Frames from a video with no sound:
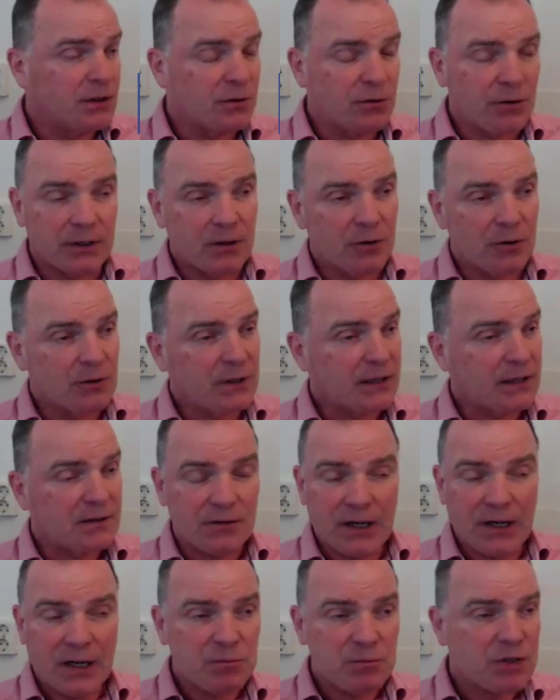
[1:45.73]
You can look
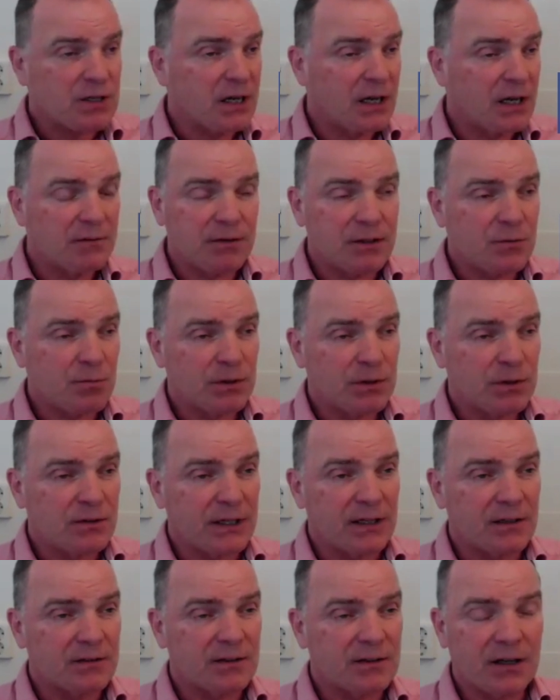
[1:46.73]
at time savings, but
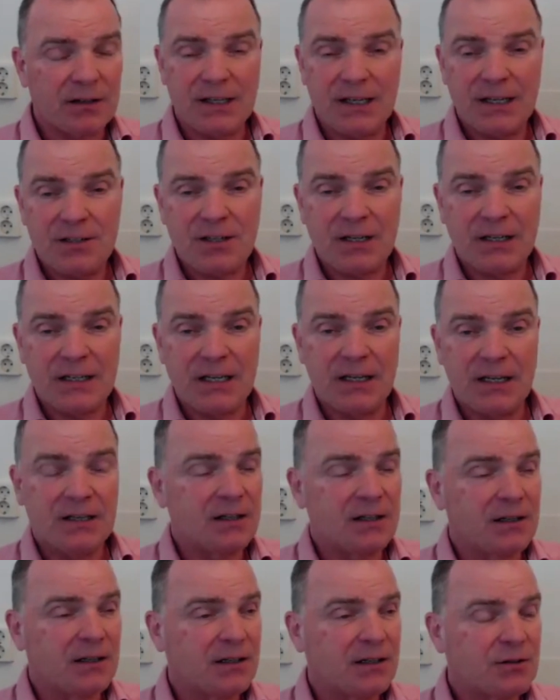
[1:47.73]
they are not easily
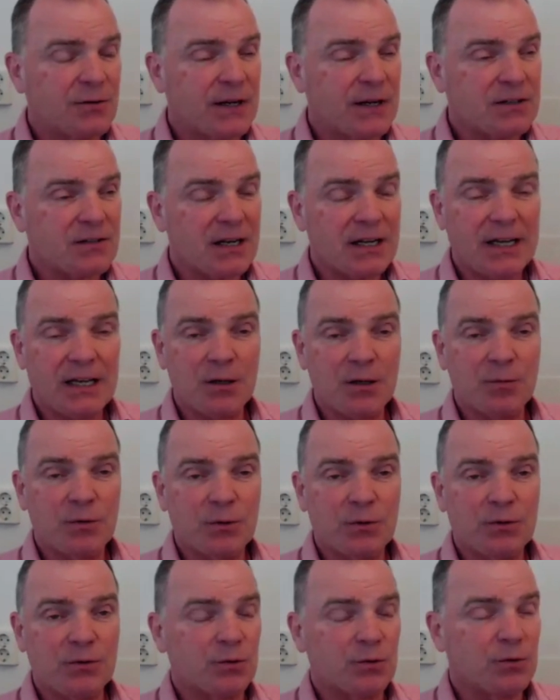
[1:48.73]

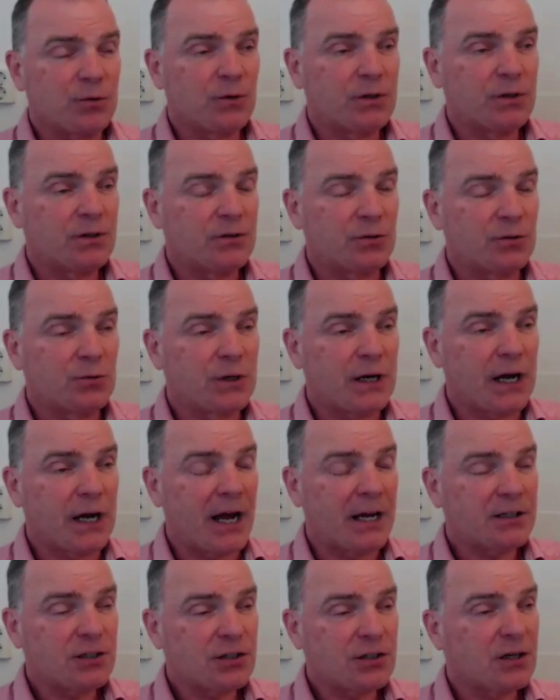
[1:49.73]
translatable to
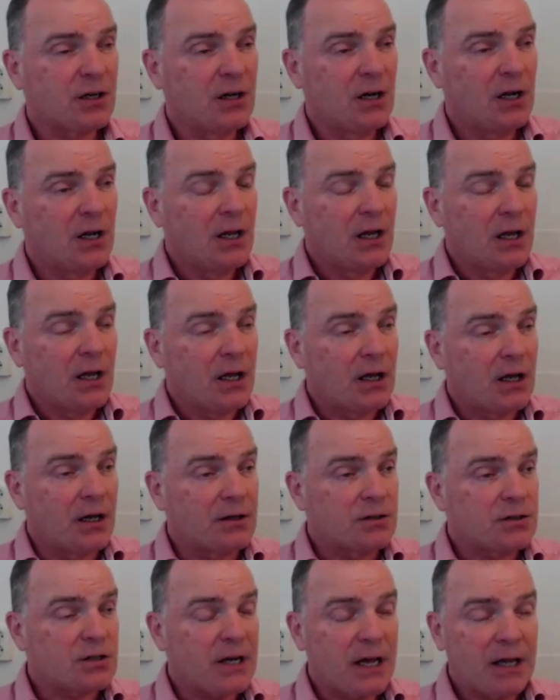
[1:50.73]
cash.
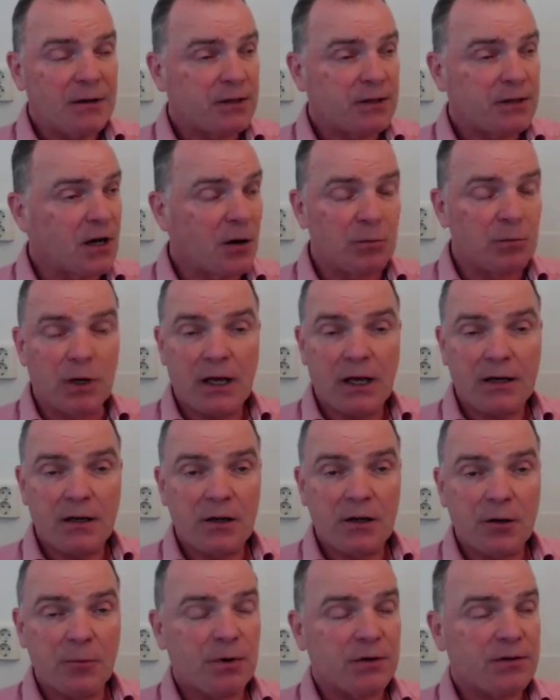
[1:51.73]
Saving on
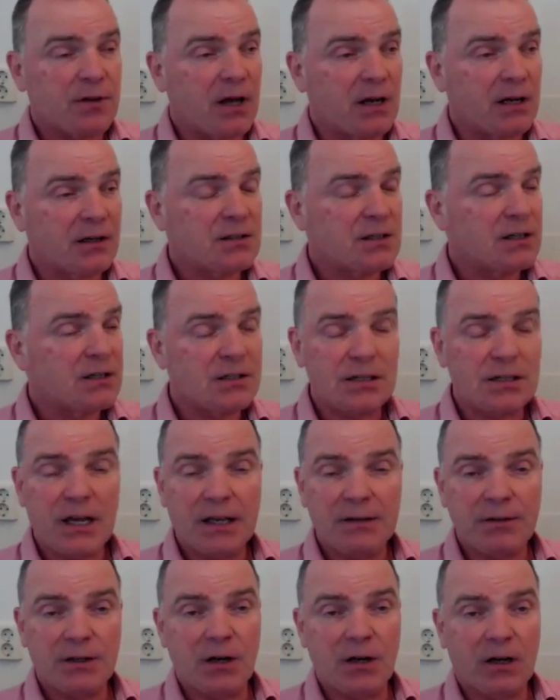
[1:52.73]
molecular pathology,
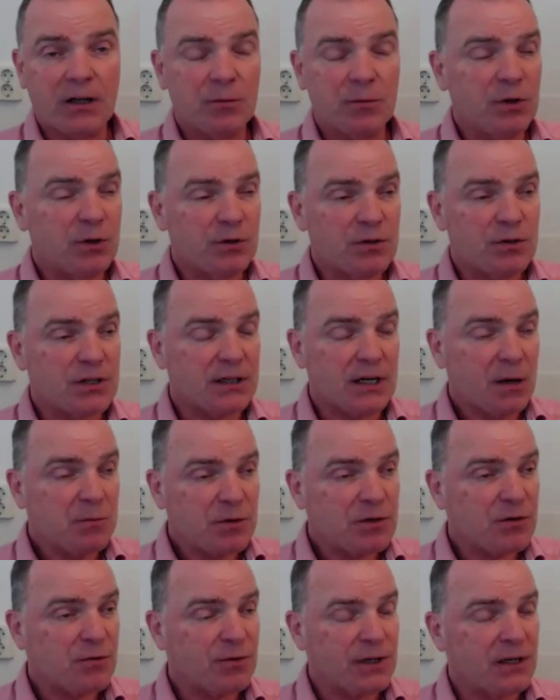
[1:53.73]
saving on
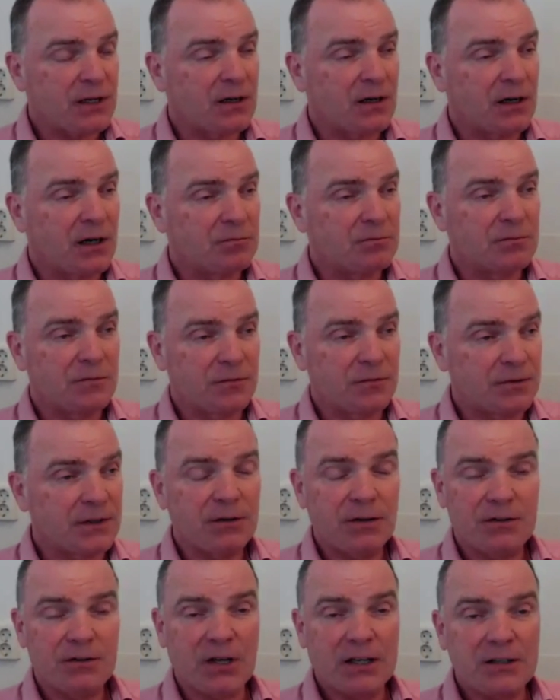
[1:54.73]
immunohistochemistry are
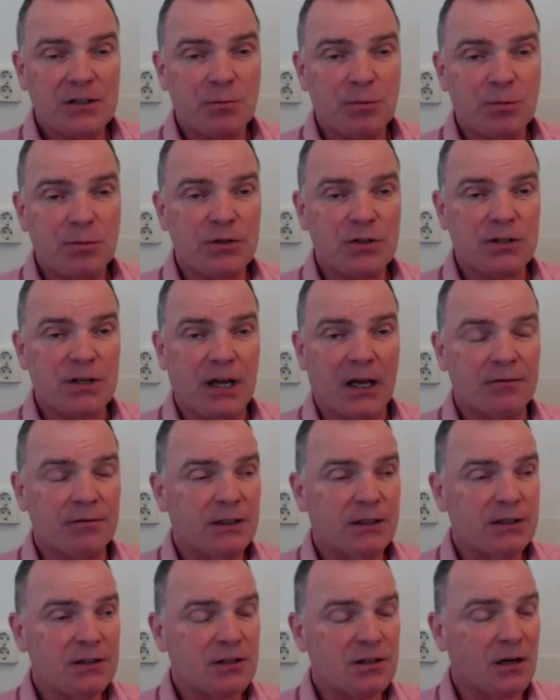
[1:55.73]
very tangible
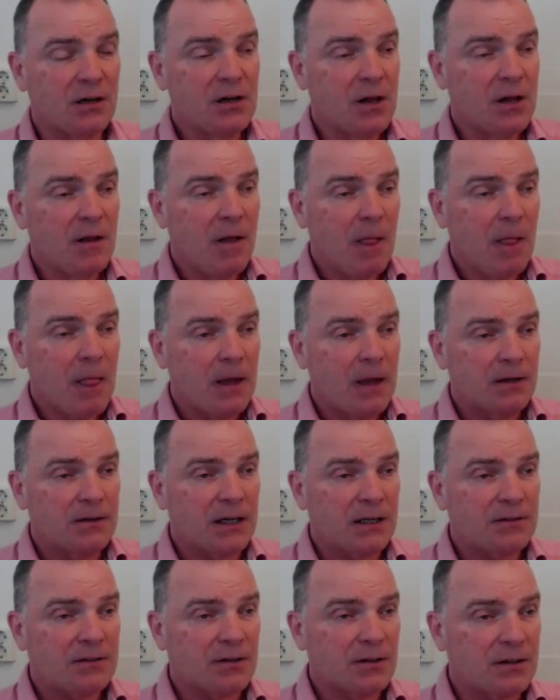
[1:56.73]
savings
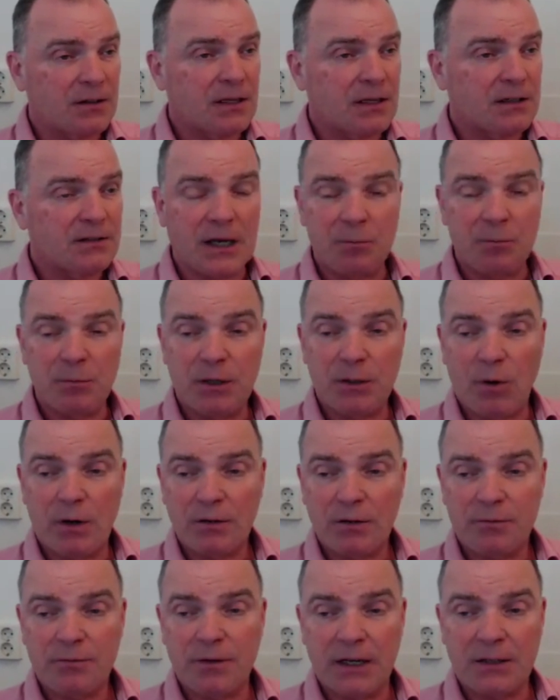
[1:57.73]
that can be
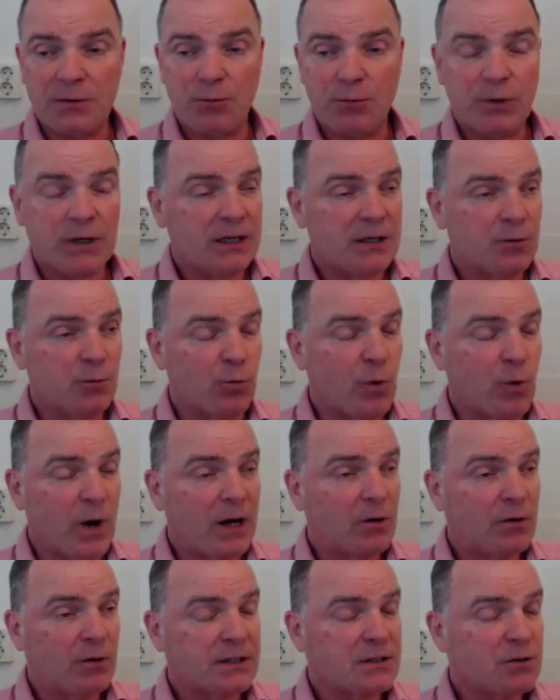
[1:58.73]
quantified really
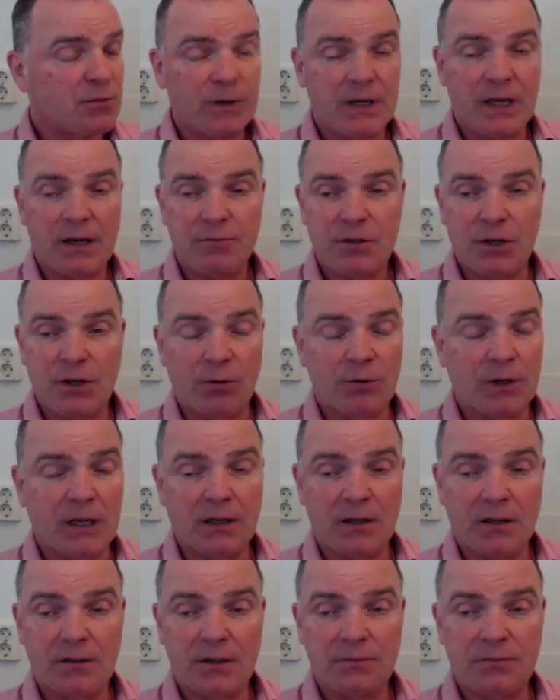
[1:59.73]
well, as we have shown
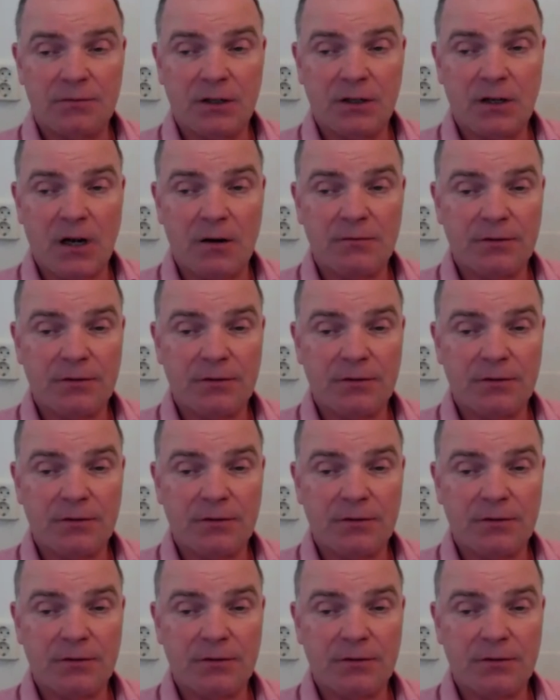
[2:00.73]
in different